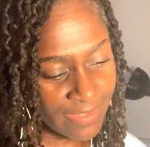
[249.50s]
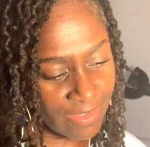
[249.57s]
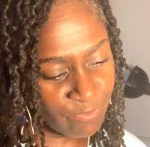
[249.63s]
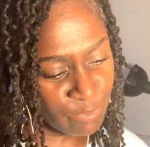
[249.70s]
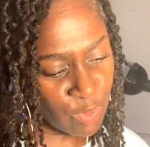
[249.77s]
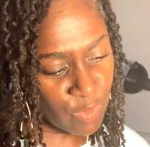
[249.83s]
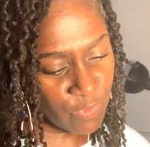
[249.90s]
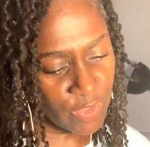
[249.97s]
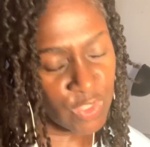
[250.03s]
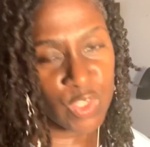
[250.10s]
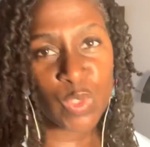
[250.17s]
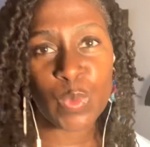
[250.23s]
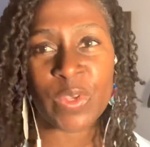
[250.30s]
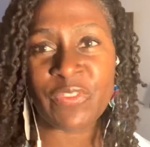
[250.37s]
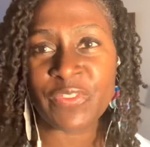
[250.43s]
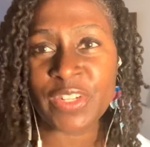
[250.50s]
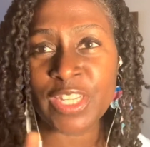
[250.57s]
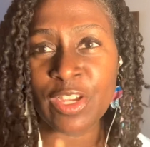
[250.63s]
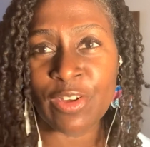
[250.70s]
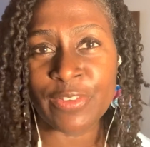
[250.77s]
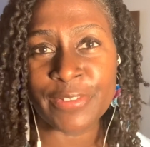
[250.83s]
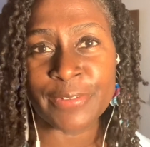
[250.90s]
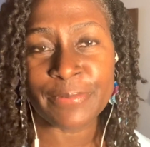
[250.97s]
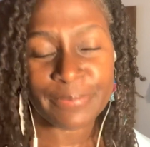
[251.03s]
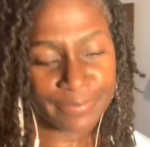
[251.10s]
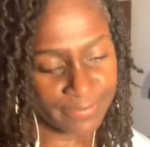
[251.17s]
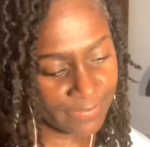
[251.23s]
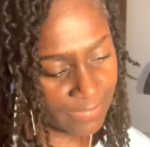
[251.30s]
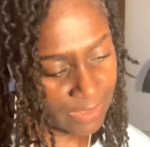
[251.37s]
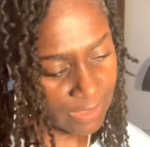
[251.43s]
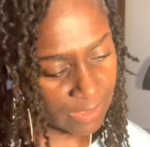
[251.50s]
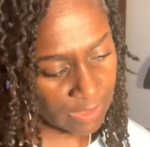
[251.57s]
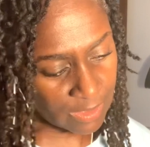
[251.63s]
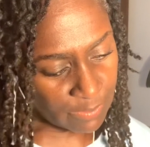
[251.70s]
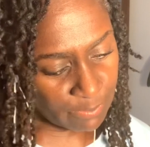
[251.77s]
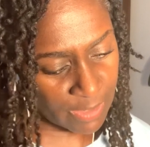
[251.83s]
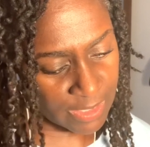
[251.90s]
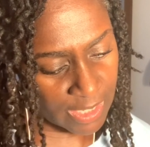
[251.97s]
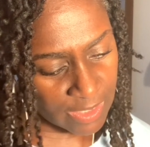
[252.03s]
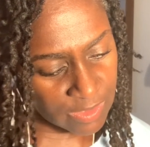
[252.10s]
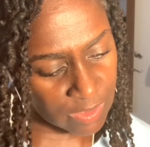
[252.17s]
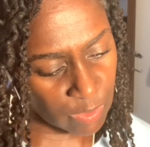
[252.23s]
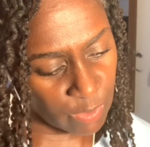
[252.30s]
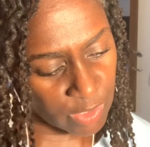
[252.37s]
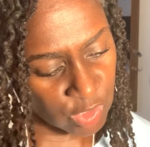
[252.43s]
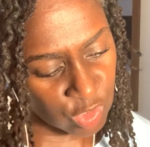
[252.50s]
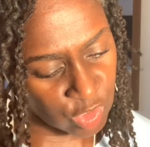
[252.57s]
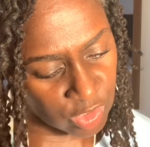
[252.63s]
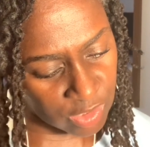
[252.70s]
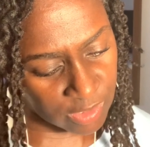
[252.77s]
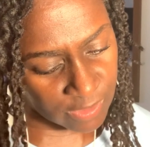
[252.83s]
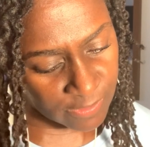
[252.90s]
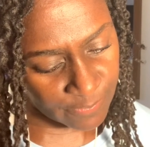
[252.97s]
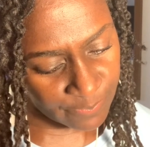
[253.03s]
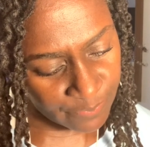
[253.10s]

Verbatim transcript: Moving swiftly on, my next question